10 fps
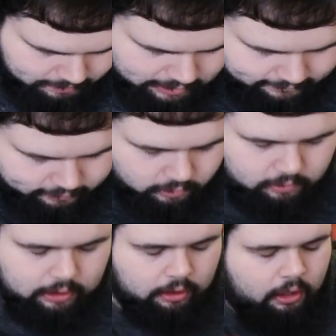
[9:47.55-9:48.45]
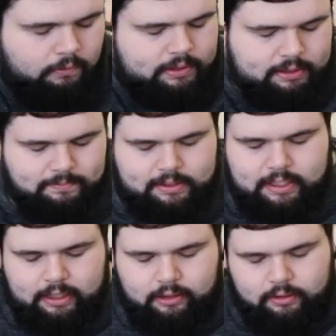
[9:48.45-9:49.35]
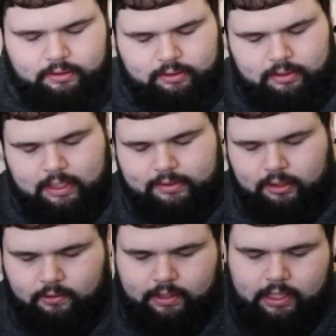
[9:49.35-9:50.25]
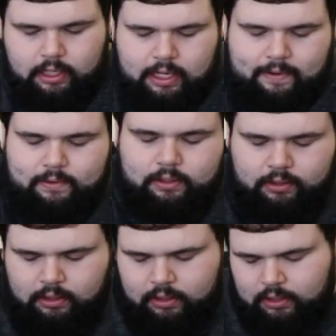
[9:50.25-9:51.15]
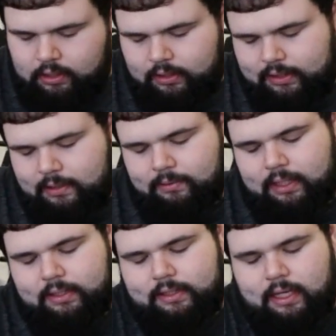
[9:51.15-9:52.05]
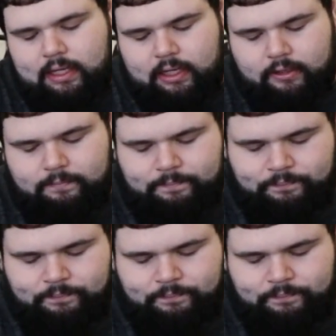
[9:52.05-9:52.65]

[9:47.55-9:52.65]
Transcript: manifold along with some stickers that I saw in here, and I haven't seen what they say yet.